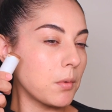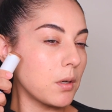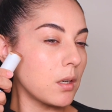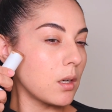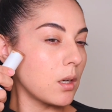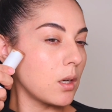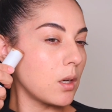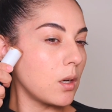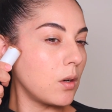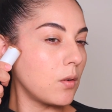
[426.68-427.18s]
going
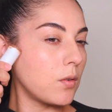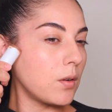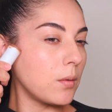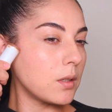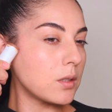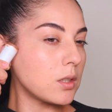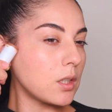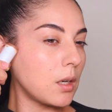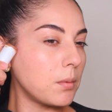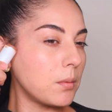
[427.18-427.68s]
to go from the
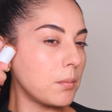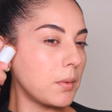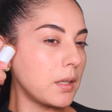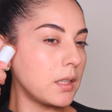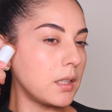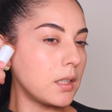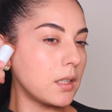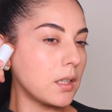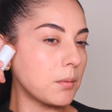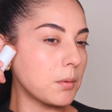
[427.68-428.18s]
top of my
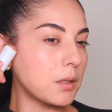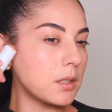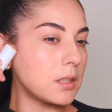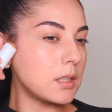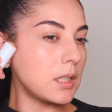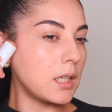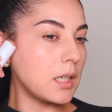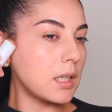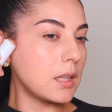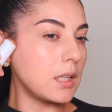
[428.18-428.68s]
ear. I'm going to
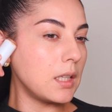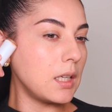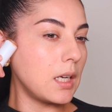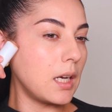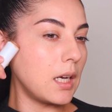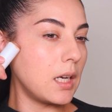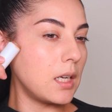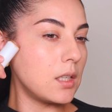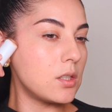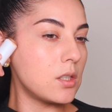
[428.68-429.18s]
take the
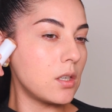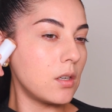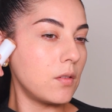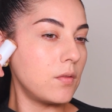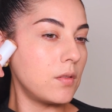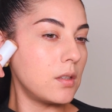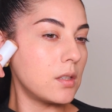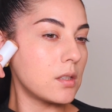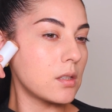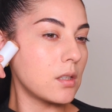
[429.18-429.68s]
edge of
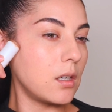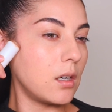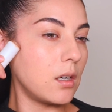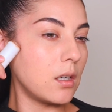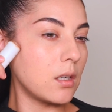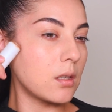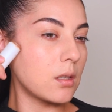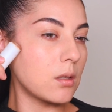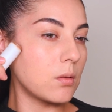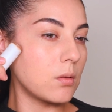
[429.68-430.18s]
this
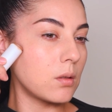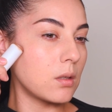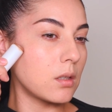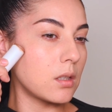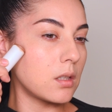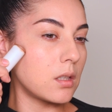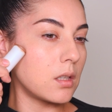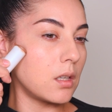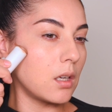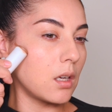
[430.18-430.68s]
contour
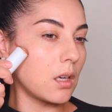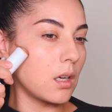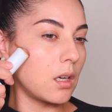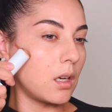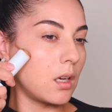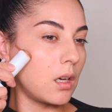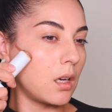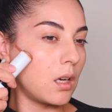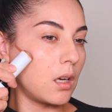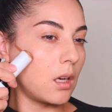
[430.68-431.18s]
stick
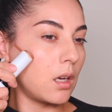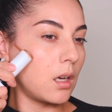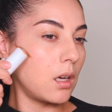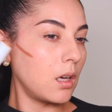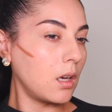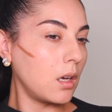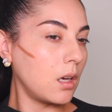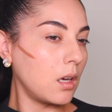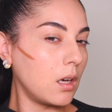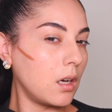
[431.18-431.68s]

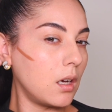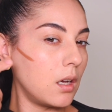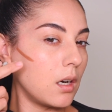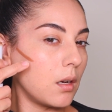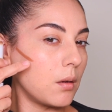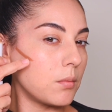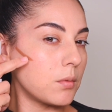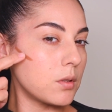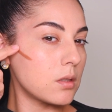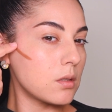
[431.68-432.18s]
and
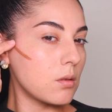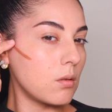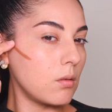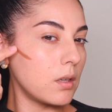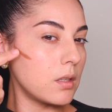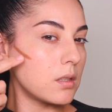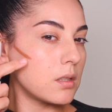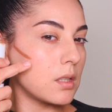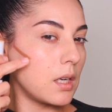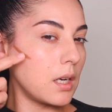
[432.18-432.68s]
I'm just
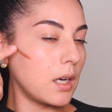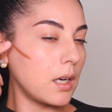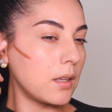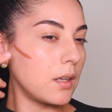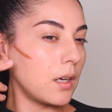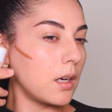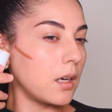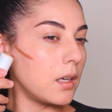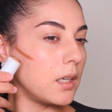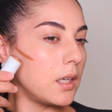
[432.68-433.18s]
going to add
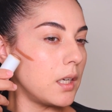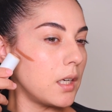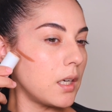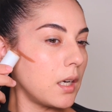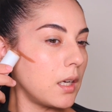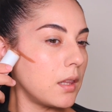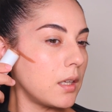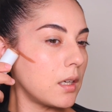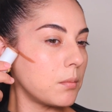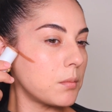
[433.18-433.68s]
that here,
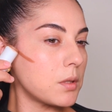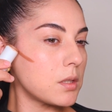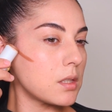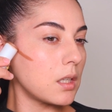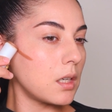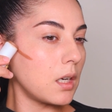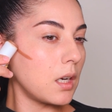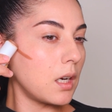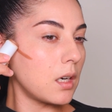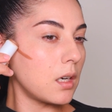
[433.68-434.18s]
and then I'm just
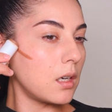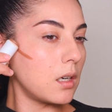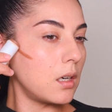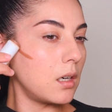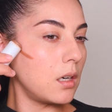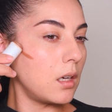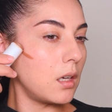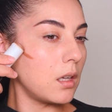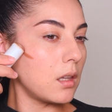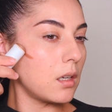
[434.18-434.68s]
going to add
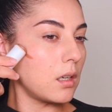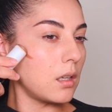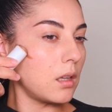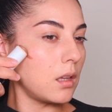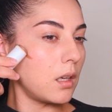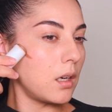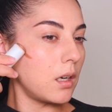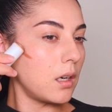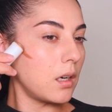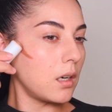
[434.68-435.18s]
another
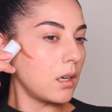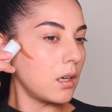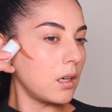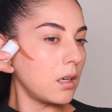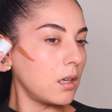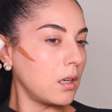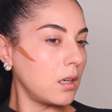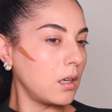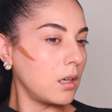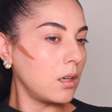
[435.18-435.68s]
layer,
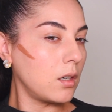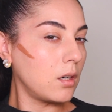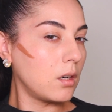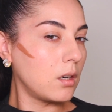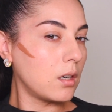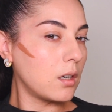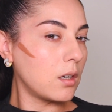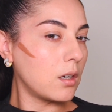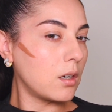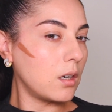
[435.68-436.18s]

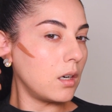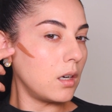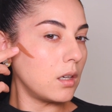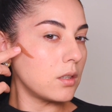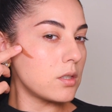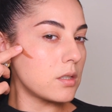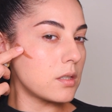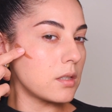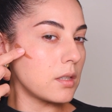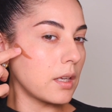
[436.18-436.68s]

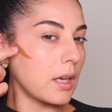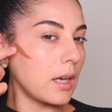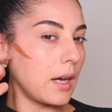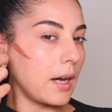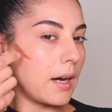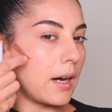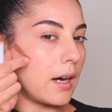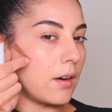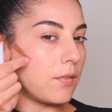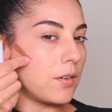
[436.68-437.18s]
just like
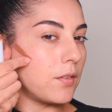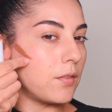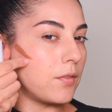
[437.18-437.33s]
half of